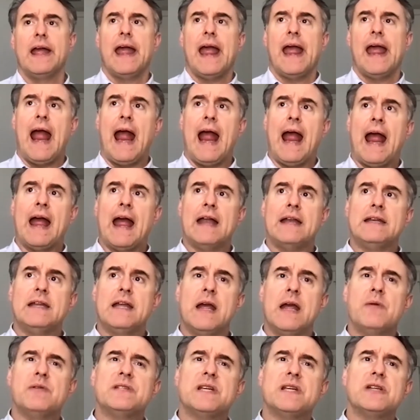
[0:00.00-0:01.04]
And
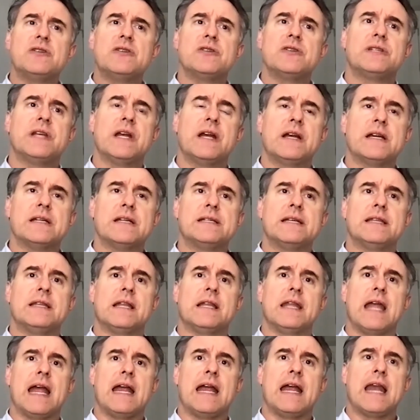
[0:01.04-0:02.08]
it was interesting because in the
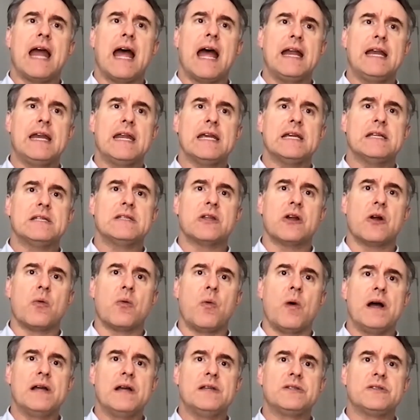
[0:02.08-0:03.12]
late 90s, there
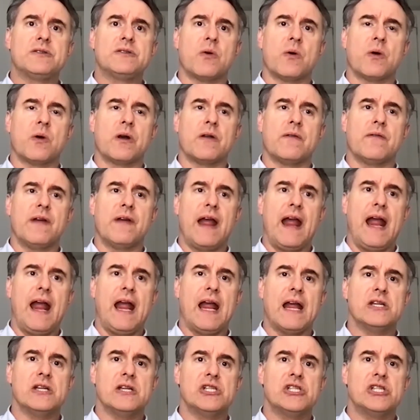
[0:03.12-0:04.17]
was sort of
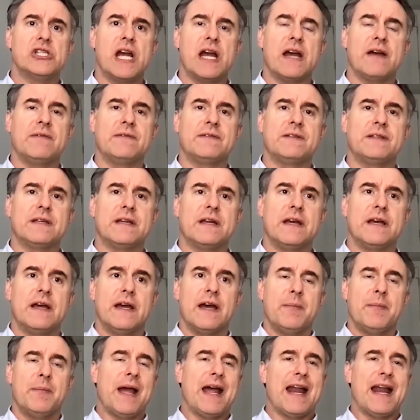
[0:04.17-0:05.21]
a shift.
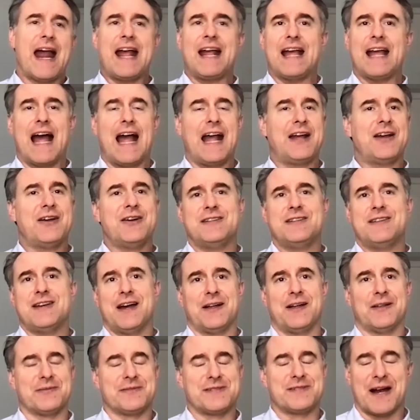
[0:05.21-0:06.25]
Man, I could
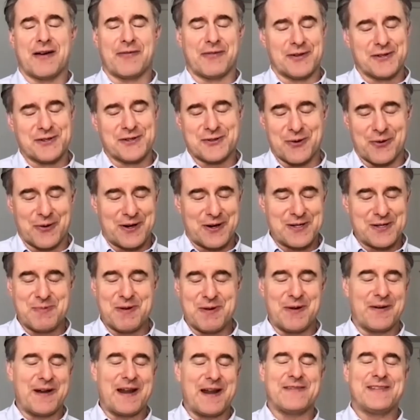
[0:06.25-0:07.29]
tell several stories. We
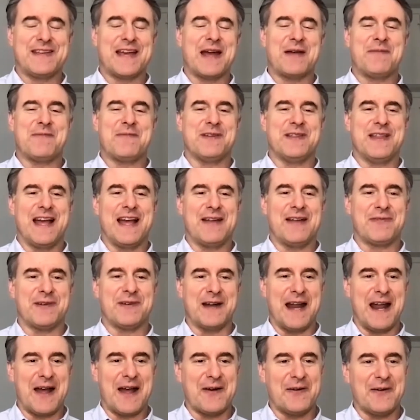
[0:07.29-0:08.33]
don't have time for that for
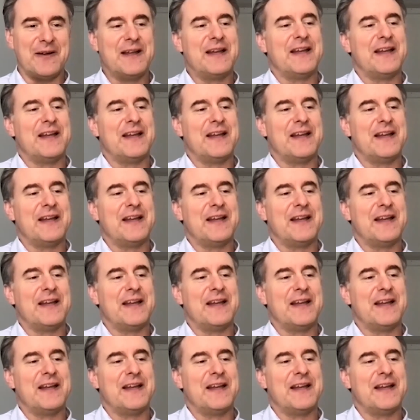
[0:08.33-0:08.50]
now.